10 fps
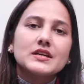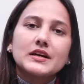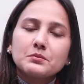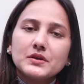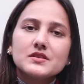
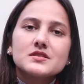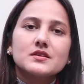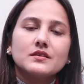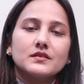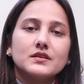That means
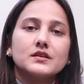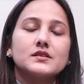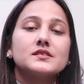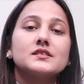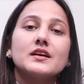
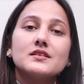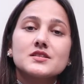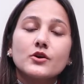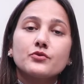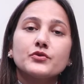the cells
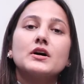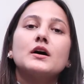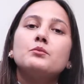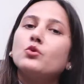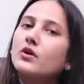are of an
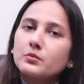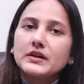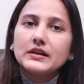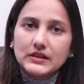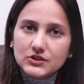abnormal
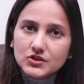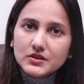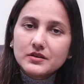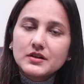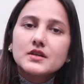nature
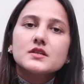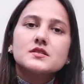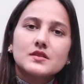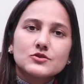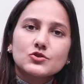
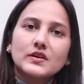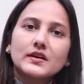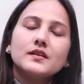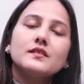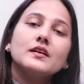such
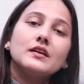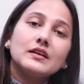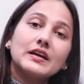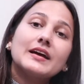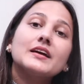that they
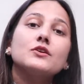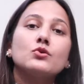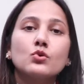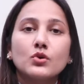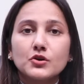can
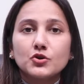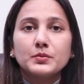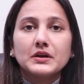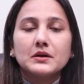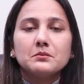go on to
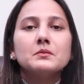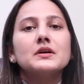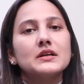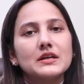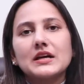become
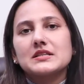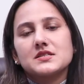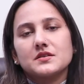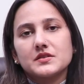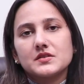
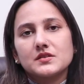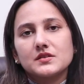cancerous.